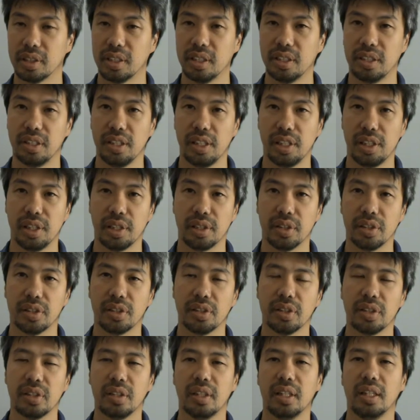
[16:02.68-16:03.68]

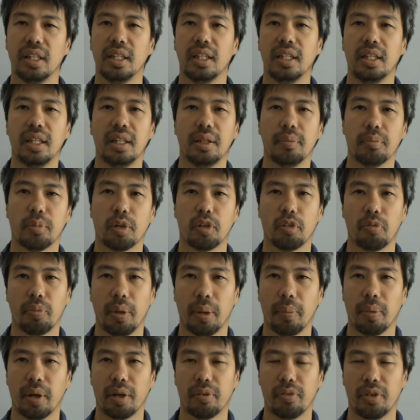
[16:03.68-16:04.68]
decisions, because
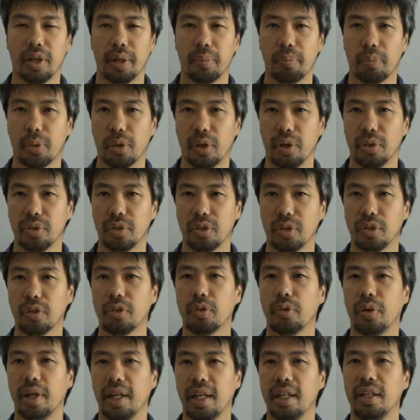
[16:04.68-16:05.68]
people are very prone to
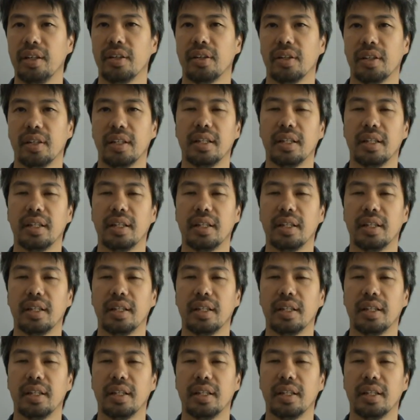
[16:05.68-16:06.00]
greed.